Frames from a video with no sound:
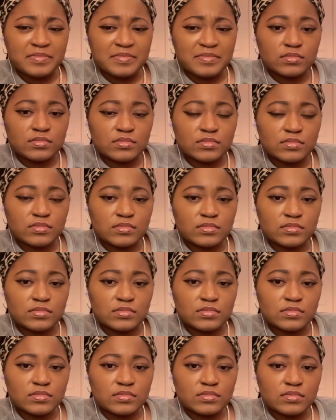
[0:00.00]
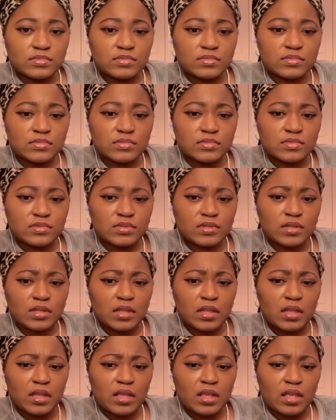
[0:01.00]

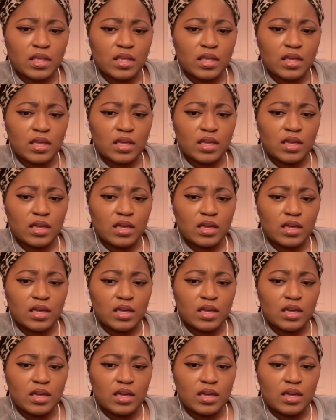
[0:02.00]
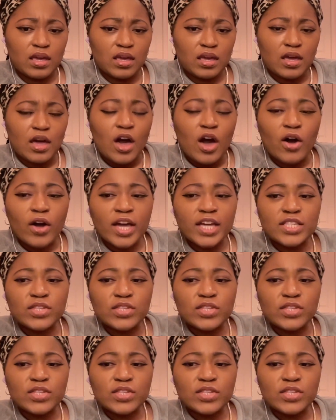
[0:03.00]
Okay,